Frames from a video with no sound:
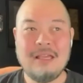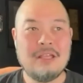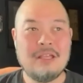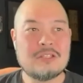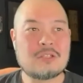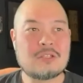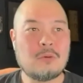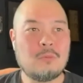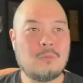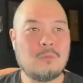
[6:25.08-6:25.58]

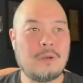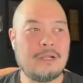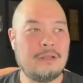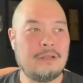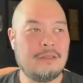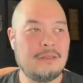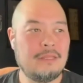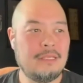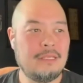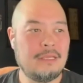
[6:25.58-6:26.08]
So where
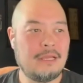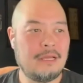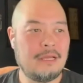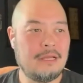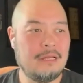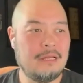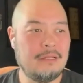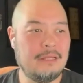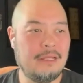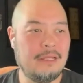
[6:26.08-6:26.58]
did
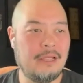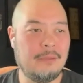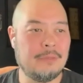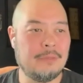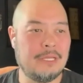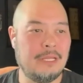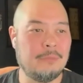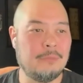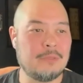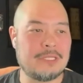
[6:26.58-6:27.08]
the
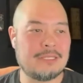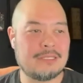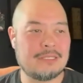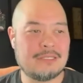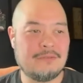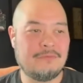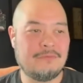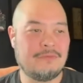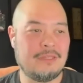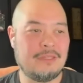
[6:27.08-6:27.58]
impetus
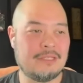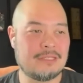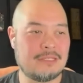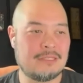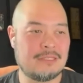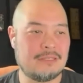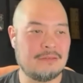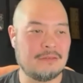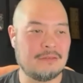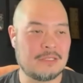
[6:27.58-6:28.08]
of
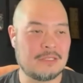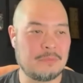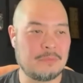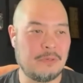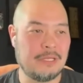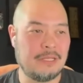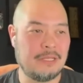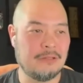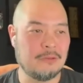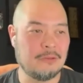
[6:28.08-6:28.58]
this
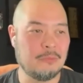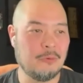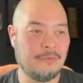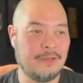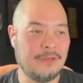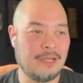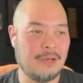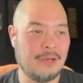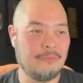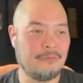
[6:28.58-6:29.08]
particular
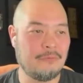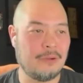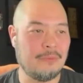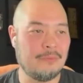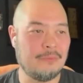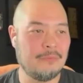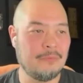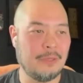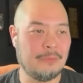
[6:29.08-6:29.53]
movie come from?